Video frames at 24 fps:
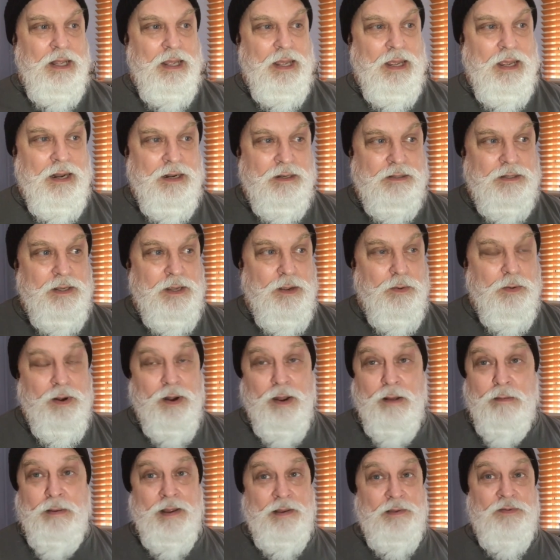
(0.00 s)
And I'll tell you what,
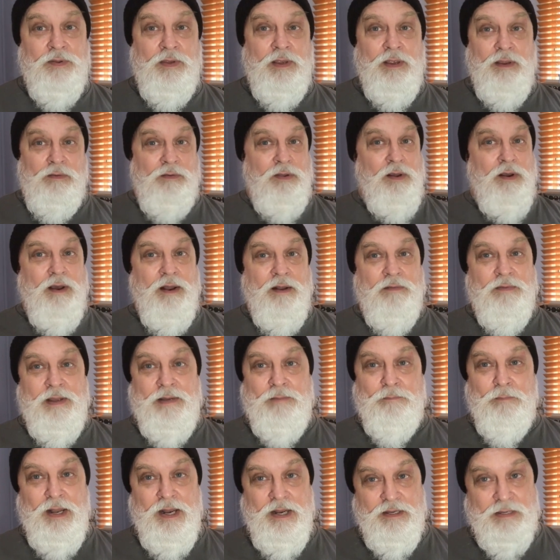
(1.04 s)
I'm getting sick and tired of eating
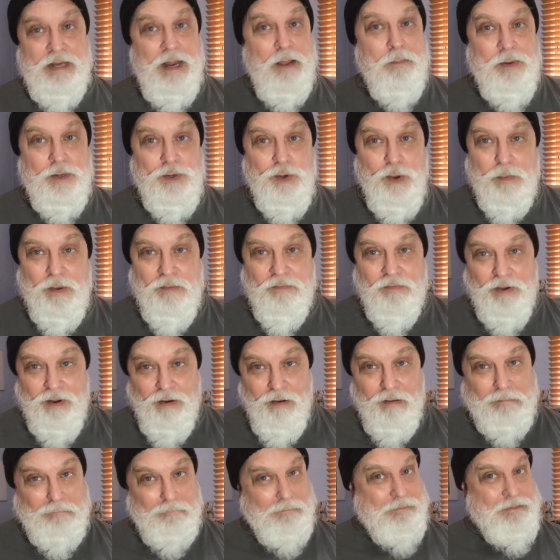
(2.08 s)
bloody Snappy Tom every
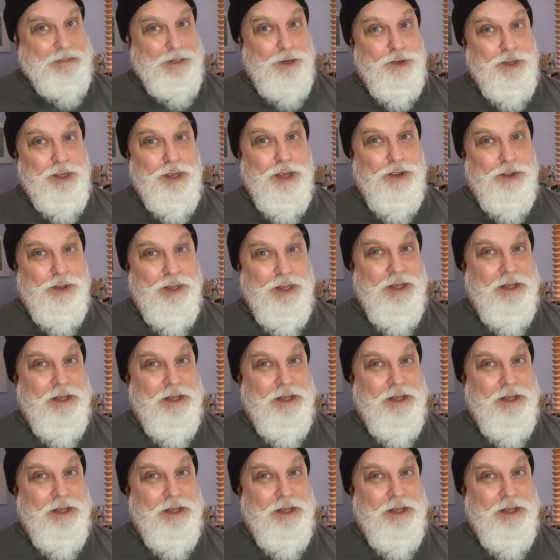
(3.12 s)
night. Tell you, I